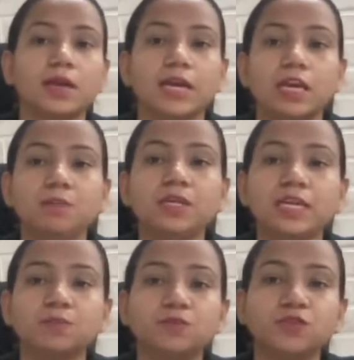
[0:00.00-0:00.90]
AB
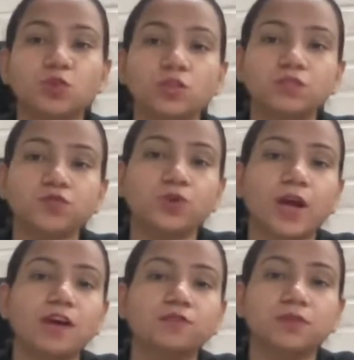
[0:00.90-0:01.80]
type of salt, if you
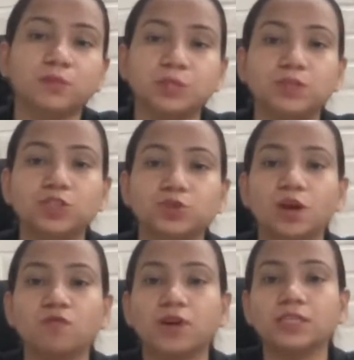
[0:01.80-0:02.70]
have, it means you
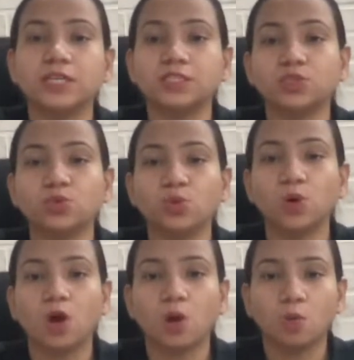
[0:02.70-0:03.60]
have
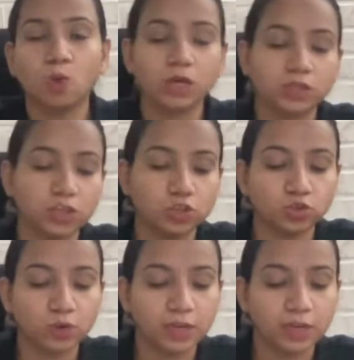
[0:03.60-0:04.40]
1:1 ratio,